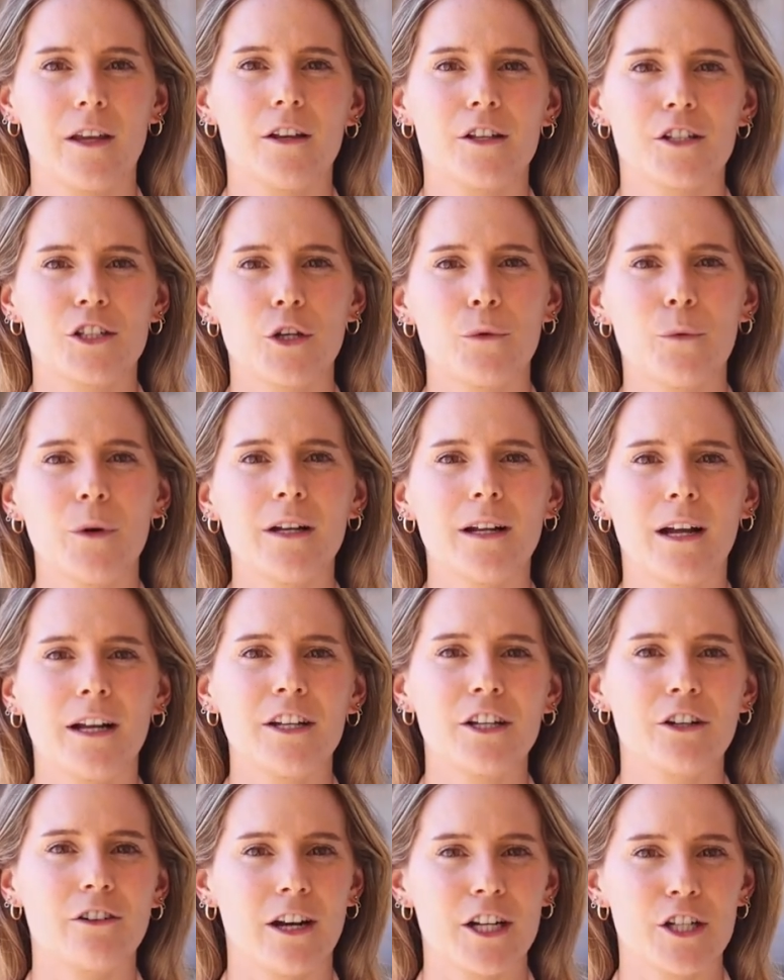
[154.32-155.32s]
So what
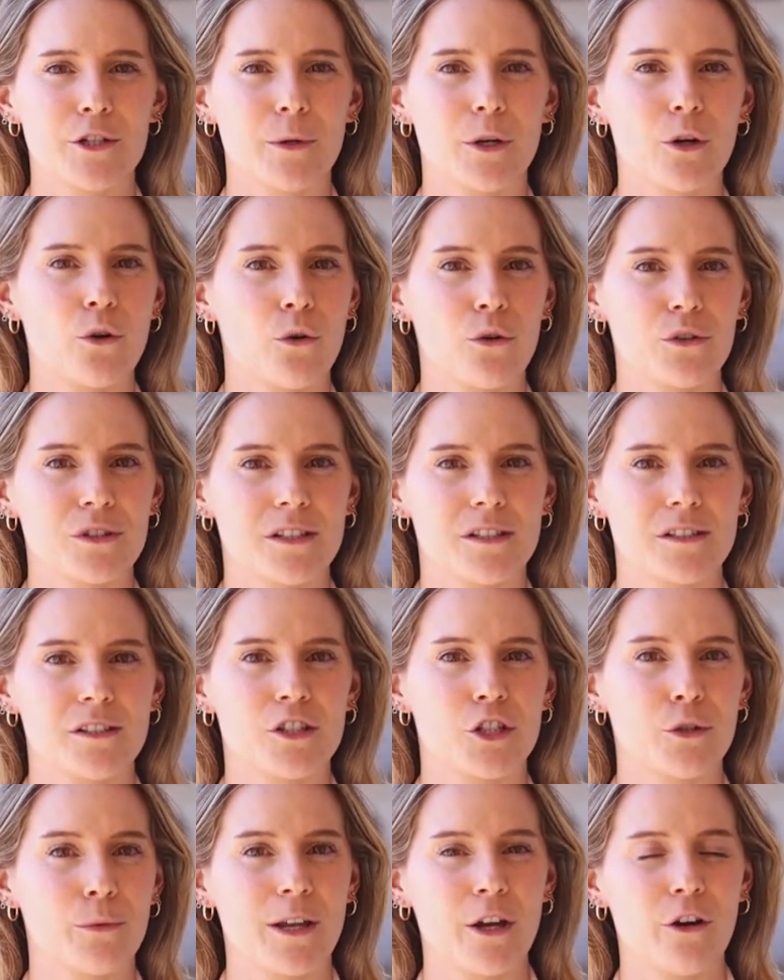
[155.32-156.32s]
undergraduate
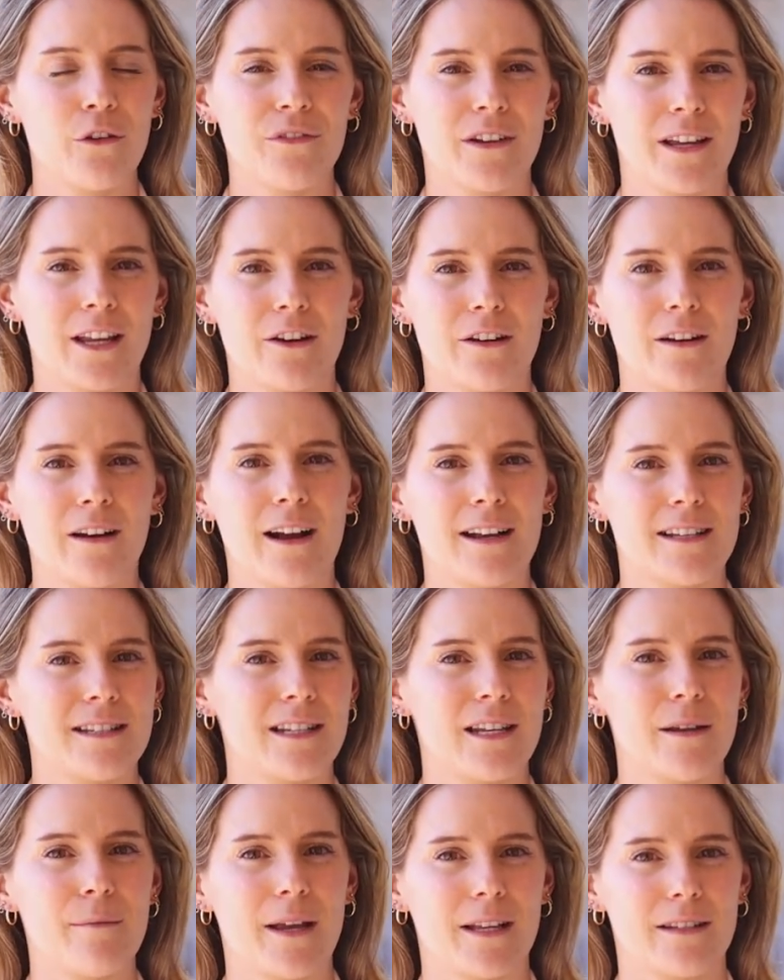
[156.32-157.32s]
courses do we offer here at
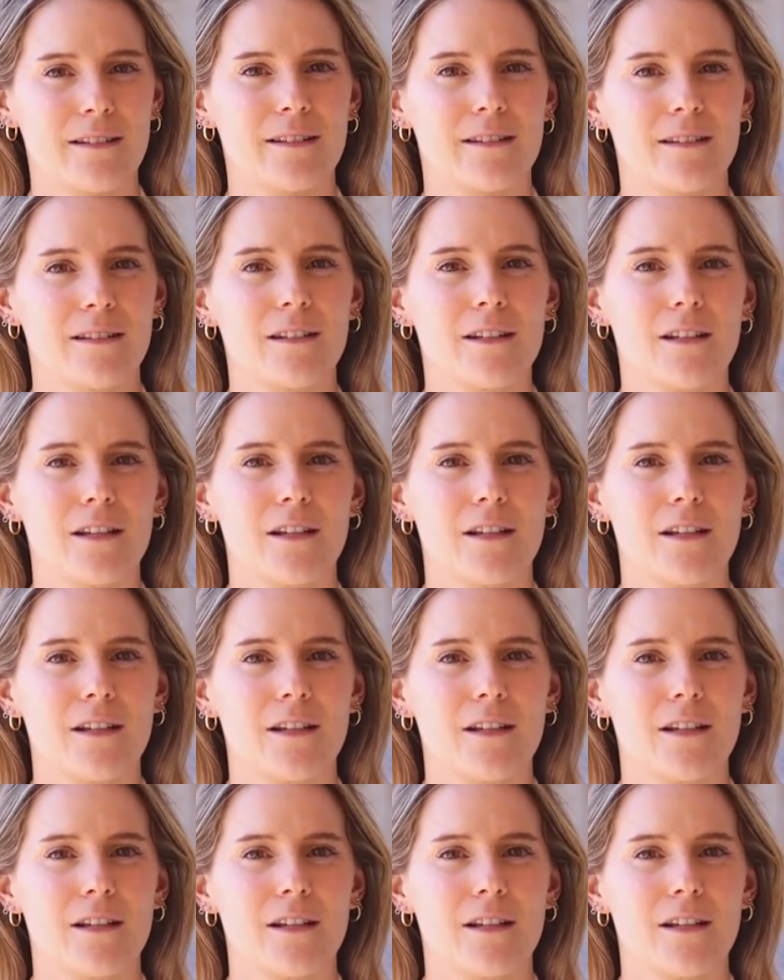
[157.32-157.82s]
ICMS?